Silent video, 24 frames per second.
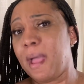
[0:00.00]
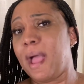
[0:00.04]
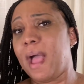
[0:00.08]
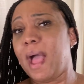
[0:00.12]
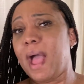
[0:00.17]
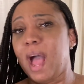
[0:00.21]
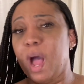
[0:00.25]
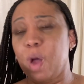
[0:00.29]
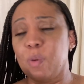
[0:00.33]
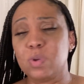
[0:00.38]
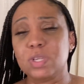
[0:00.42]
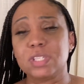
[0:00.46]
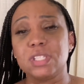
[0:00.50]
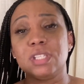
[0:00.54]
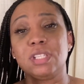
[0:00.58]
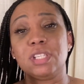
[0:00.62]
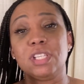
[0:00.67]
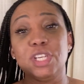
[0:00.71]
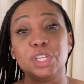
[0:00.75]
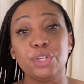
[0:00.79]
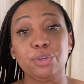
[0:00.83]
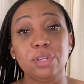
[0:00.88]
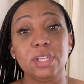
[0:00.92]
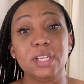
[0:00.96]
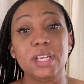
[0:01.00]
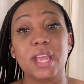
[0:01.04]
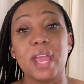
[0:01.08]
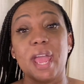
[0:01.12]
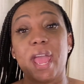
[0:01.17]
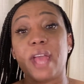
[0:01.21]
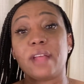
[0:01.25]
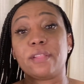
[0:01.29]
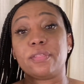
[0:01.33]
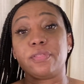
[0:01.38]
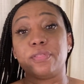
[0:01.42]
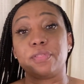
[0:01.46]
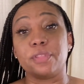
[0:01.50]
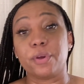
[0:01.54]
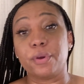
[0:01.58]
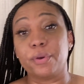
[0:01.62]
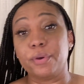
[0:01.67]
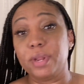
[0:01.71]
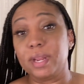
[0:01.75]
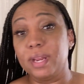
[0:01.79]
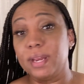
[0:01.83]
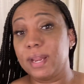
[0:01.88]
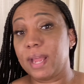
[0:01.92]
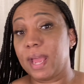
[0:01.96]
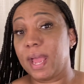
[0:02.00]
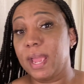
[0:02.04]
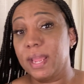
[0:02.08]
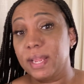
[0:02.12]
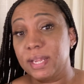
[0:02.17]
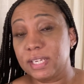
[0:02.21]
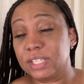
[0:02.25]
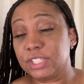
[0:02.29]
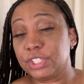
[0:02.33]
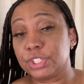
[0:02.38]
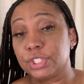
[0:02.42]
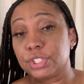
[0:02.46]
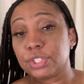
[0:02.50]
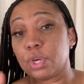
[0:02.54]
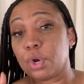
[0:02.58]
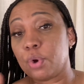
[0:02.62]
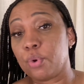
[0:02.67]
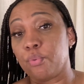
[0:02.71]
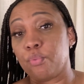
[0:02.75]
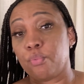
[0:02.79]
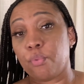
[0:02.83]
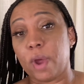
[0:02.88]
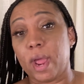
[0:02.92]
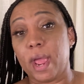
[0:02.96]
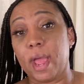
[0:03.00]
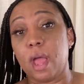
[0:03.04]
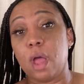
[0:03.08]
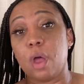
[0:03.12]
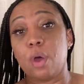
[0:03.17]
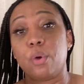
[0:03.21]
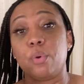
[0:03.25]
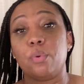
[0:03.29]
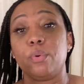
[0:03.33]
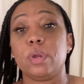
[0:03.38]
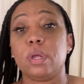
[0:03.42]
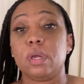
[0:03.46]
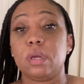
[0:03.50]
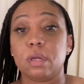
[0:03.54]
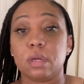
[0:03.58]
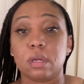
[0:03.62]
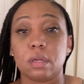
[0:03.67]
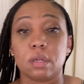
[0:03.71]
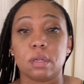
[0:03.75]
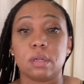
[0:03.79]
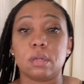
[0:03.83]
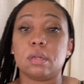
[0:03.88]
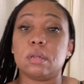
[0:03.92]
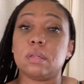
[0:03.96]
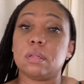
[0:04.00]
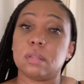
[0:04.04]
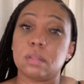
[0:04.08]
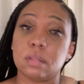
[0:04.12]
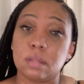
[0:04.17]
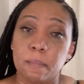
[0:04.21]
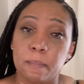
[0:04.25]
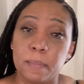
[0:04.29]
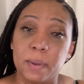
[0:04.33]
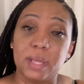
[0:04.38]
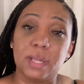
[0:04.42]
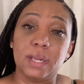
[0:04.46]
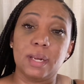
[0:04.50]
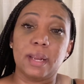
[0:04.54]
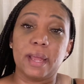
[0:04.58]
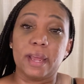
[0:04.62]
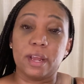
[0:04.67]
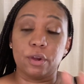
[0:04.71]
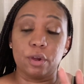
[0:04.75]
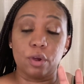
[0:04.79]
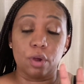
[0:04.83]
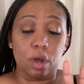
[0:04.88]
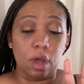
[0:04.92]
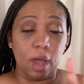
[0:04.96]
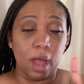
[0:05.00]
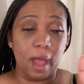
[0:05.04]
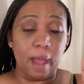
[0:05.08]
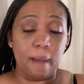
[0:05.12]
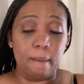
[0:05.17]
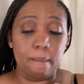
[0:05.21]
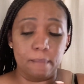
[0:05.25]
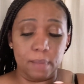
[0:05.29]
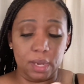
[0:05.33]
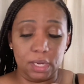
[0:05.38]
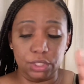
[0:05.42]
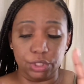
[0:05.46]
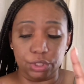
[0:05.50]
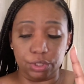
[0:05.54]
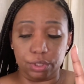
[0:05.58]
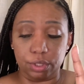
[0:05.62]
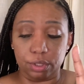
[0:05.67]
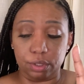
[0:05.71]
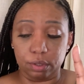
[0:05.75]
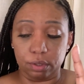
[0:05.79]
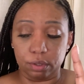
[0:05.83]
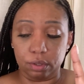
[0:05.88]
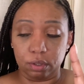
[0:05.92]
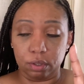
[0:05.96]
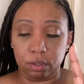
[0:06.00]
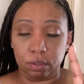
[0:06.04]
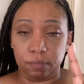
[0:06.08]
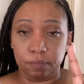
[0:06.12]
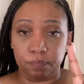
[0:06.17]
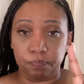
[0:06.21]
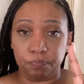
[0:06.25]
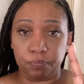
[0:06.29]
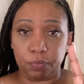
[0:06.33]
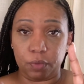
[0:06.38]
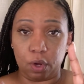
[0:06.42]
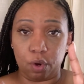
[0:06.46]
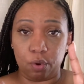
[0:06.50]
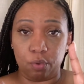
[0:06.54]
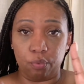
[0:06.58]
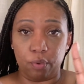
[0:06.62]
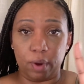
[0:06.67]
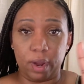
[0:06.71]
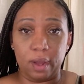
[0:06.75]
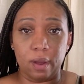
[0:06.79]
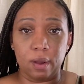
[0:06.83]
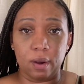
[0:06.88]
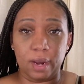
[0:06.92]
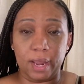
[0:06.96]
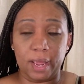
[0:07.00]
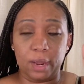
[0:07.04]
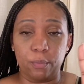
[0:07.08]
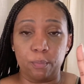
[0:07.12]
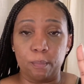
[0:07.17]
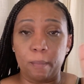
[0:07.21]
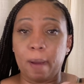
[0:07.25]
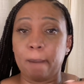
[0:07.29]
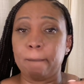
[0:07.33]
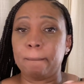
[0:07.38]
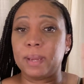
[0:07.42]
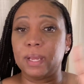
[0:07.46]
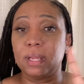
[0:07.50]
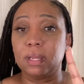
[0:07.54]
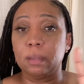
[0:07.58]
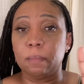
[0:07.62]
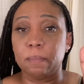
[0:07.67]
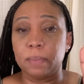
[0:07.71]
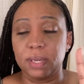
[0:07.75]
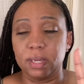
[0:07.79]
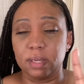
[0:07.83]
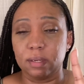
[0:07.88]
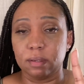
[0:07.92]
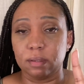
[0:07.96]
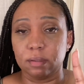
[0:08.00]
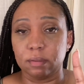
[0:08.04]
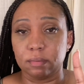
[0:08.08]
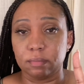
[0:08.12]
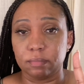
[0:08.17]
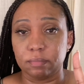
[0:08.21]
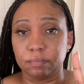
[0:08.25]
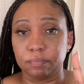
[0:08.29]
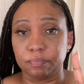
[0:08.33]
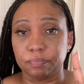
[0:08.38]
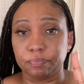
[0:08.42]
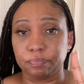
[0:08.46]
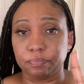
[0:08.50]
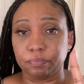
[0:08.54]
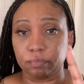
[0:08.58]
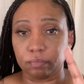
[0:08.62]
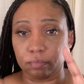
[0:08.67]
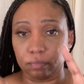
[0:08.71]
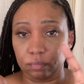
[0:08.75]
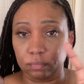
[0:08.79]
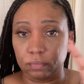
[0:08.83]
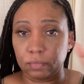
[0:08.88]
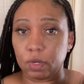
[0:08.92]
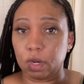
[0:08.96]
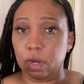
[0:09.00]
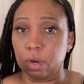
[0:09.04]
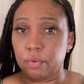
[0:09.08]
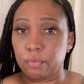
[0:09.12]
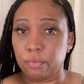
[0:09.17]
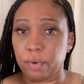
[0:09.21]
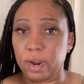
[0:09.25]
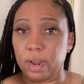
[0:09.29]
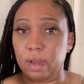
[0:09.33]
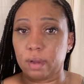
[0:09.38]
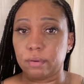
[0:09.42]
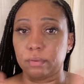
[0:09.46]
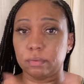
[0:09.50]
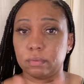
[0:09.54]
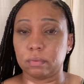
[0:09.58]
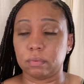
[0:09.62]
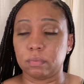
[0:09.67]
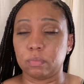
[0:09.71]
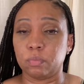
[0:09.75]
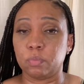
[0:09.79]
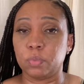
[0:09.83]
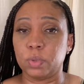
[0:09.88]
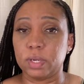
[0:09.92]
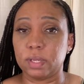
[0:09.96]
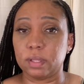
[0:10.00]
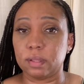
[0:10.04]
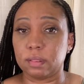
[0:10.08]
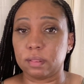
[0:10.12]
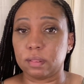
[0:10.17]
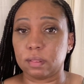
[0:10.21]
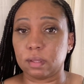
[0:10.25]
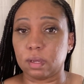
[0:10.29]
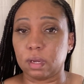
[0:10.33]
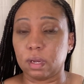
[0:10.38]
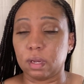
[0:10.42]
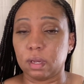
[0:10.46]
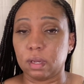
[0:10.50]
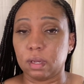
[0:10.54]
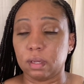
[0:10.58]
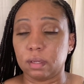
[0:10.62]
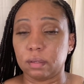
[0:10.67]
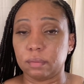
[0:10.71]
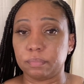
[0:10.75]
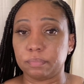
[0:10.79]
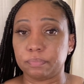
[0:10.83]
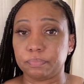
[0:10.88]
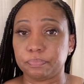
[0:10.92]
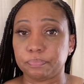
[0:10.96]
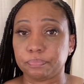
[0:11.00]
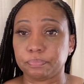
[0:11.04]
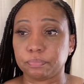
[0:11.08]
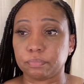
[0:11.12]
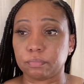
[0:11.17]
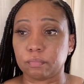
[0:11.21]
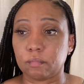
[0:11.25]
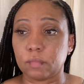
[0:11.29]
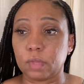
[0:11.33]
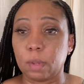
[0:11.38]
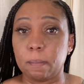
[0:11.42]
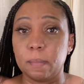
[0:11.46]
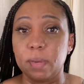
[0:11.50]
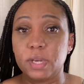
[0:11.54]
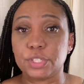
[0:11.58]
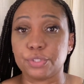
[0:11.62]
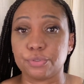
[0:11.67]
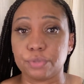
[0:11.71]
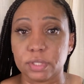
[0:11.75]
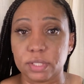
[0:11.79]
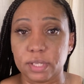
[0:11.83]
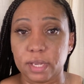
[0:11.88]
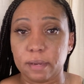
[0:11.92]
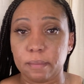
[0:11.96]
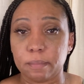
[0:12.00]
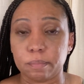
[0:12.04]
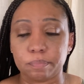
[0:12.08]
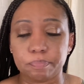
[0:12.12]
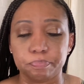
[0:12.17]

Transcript: I was literally at 39 inches around the belly. Like, I measure around like my belly button around with measuring tape.